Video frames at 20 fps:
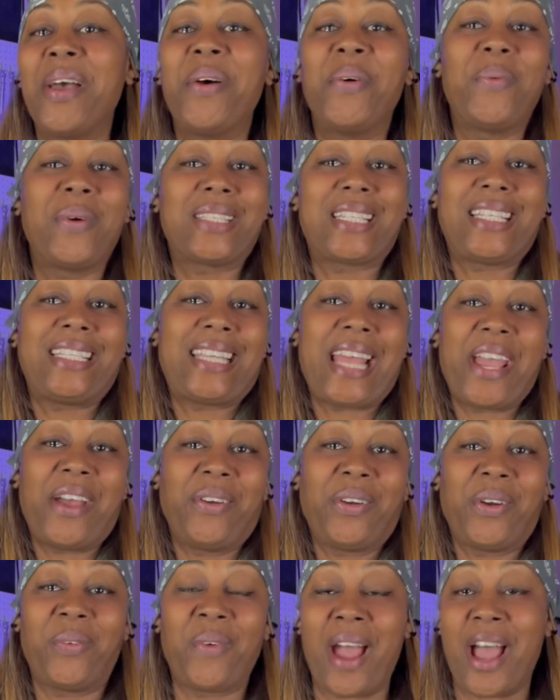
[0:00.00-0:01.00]
Well, today
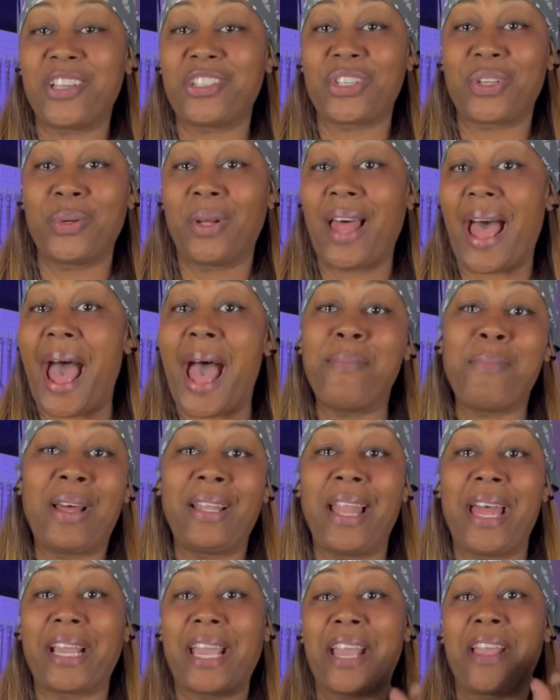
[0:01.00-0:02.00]
on Garage School, I'm
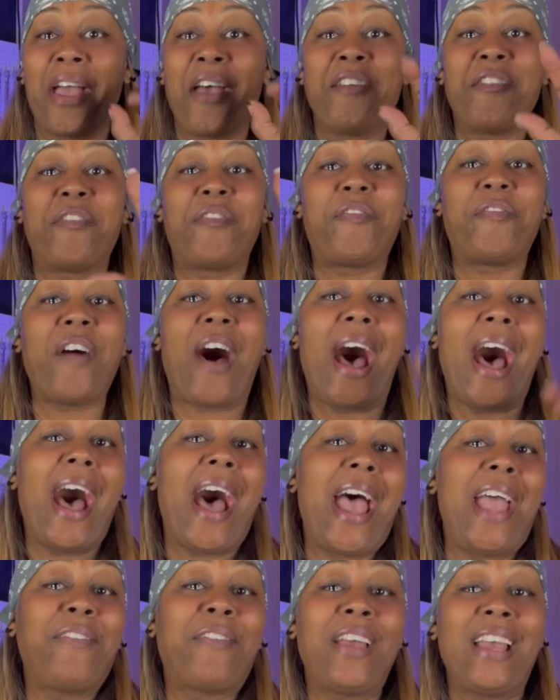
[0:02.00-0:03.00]
unlocking
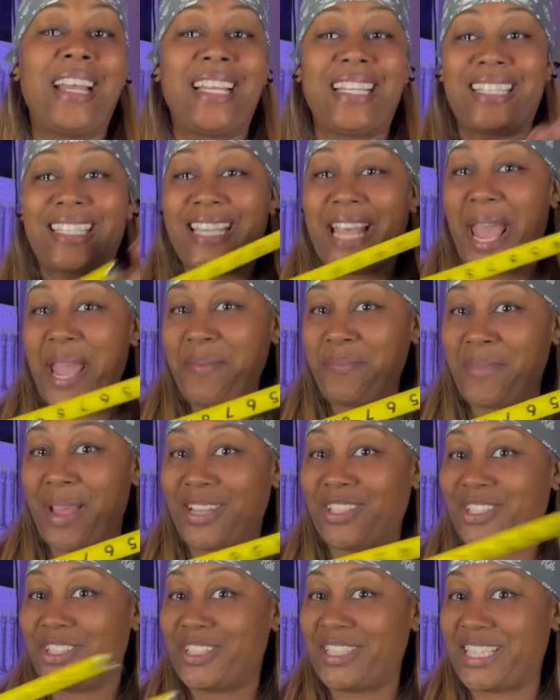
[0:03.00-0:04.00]
5 tape
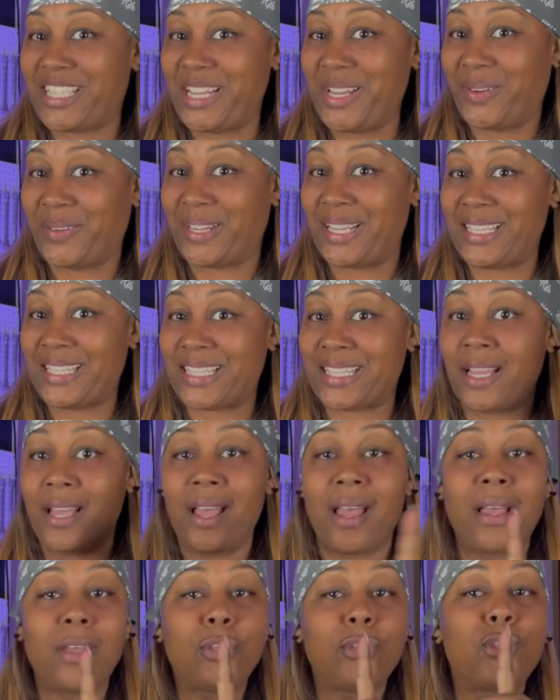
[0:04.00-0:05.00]
measure secrets.
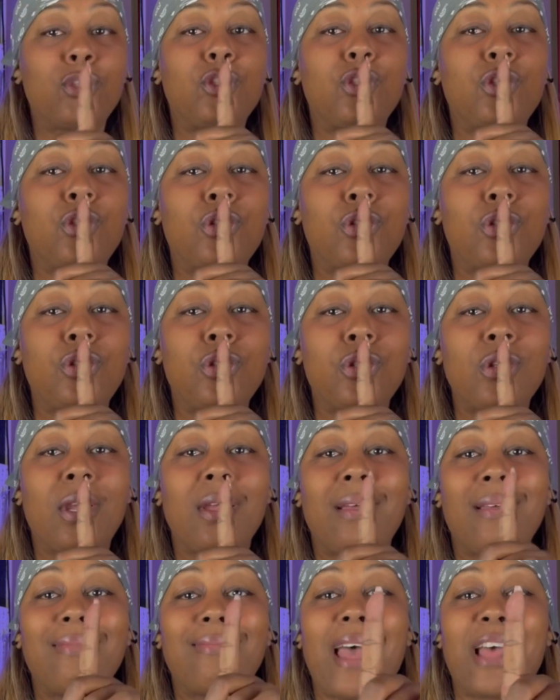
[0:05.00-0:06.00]
Shh,
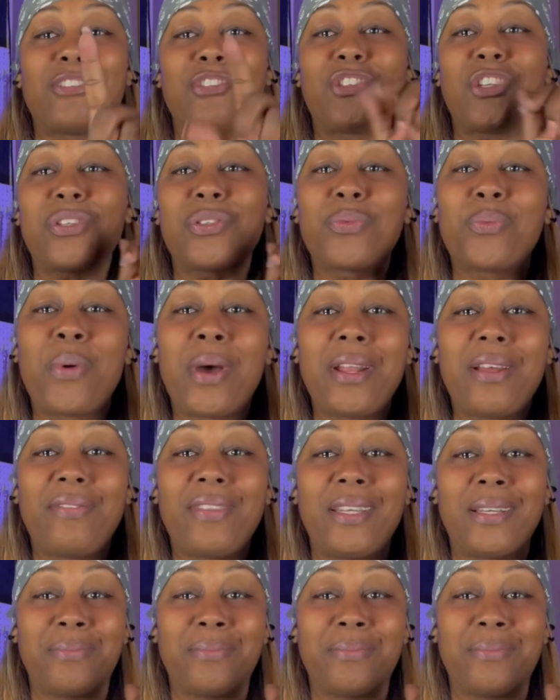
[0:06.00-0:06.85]
that's just one of them.